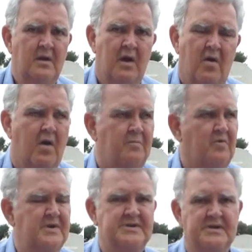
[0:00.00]

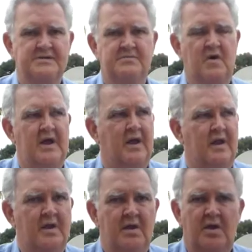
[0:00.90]
Parishioners. Well,
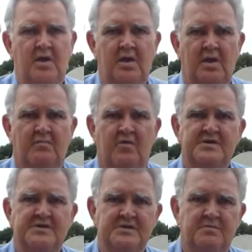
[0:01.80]

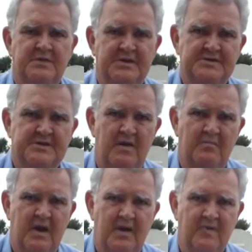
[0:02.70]
parishioners were just so
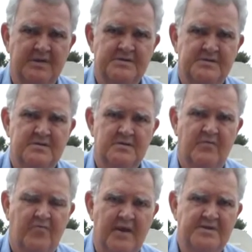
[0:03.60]
marvellous. The
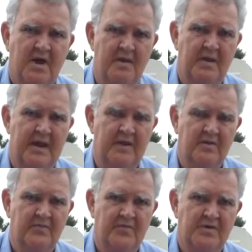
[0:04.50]
friends I made in
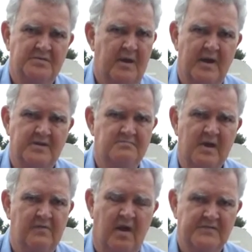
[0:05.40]
the first parish,
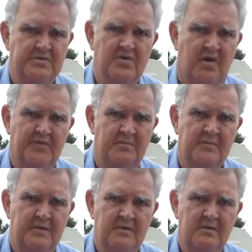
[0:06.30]
I've still got them.
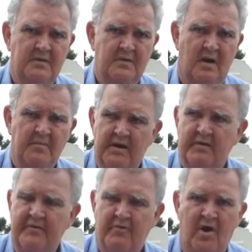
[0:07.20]
I'm here
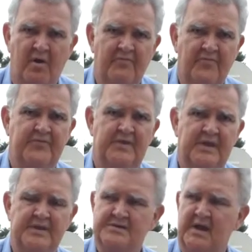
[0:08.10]
in Rome 50
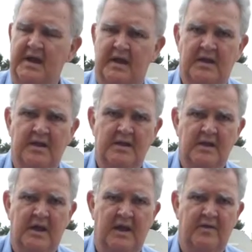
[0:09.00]
years later,
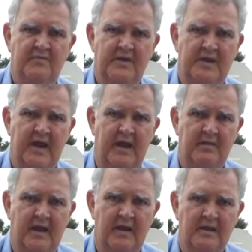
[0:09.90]
and every day
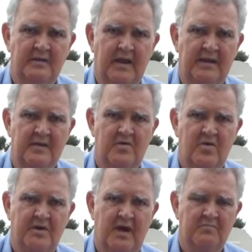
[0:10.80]
they
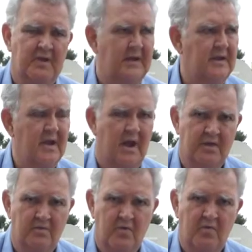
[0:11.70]
contact me. Are
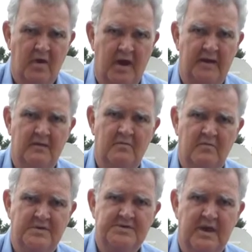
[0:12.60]
you all right?
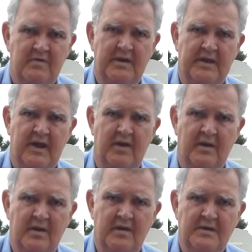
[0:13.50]
What's going down?
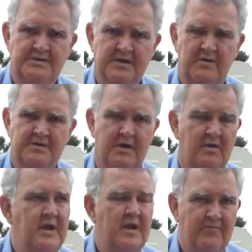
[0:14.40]
So and so.
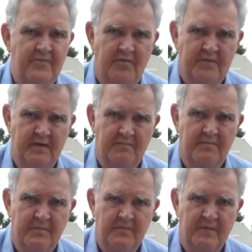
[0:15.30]
If not the
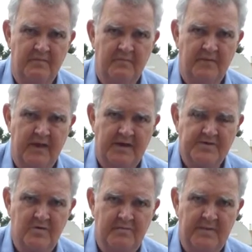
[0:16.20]

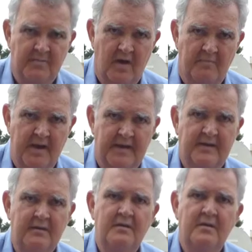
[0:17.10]
actual people I met,
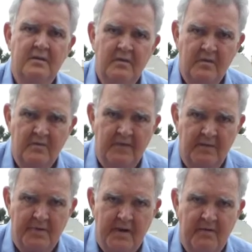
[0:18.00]
their
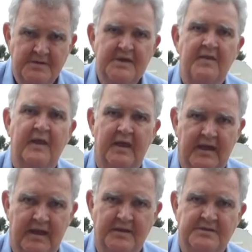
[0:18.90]
parents, their
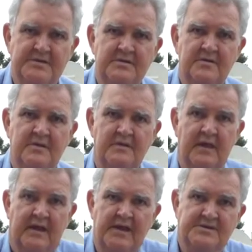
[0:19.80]
kids.
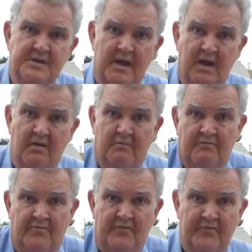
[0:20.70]
Their kids are now
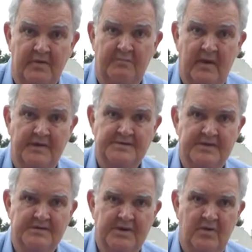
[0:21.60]
50 plus
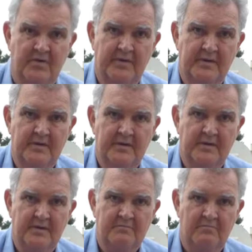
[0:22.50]
years old.
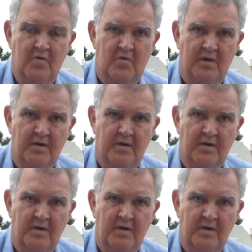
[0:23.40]
More.